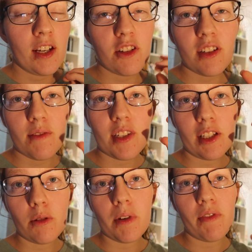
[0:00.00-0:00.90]
just gives a
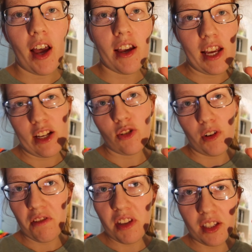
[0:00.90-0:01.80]
little bit of extra
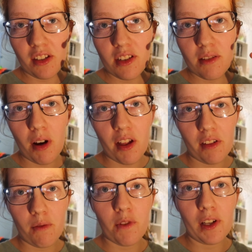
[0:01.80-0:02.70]
thickness rather
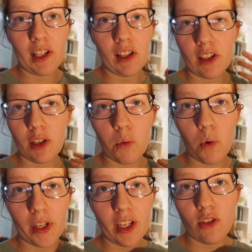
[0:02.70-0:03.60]
than feeling like you're
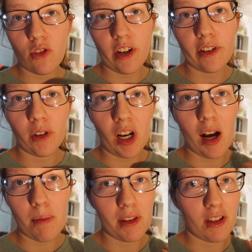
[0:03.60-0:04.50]
walking straight on
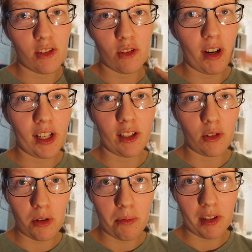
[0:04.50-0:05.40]
carpet that's directly
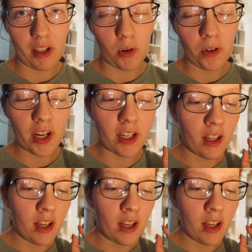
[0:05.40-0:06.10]
on top of the concrete.